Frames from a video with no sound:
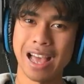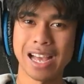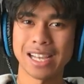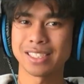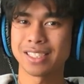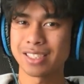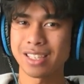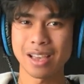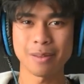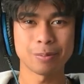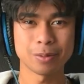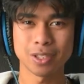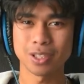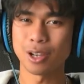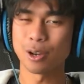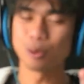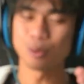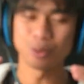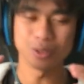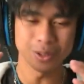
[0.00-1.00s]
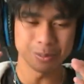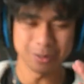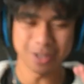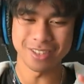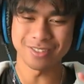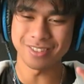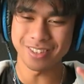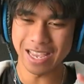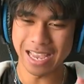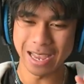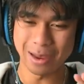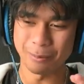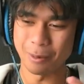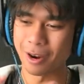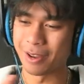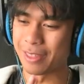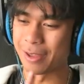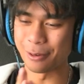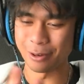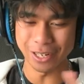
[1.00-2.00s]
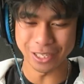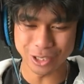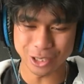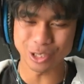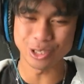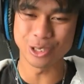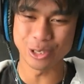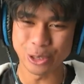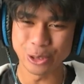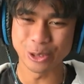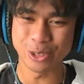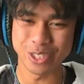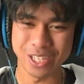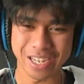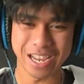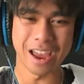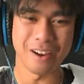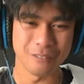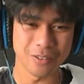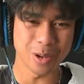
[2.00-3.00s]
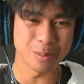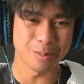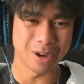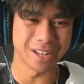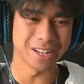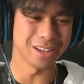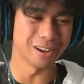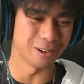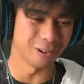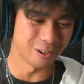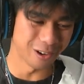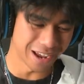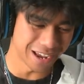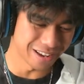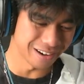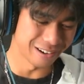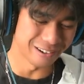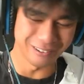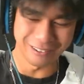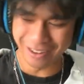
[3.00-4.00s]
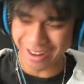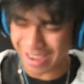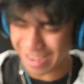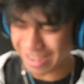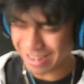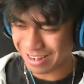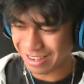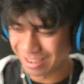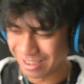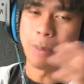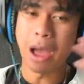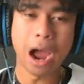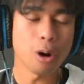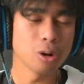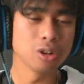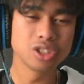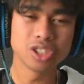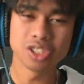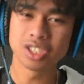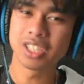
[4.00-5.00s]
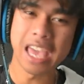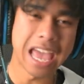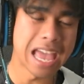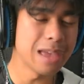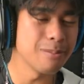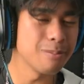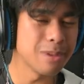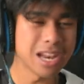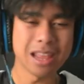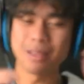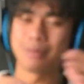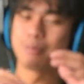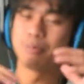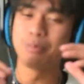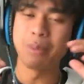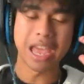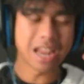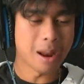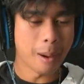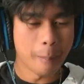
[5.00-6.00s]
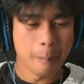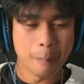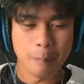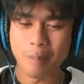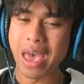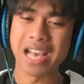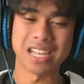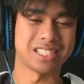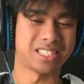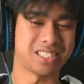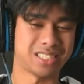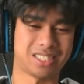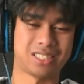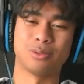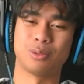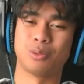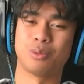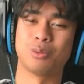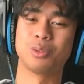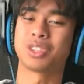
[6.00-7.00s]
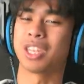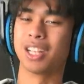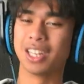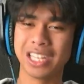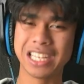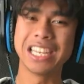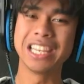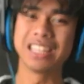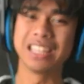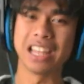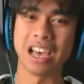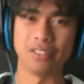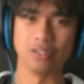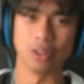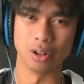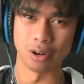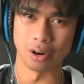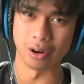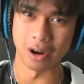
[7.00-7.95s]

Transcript: Last episode was a bit tamer. They're introducing everybody, alright? Alright? Power just came in and made a mess with the lean devil,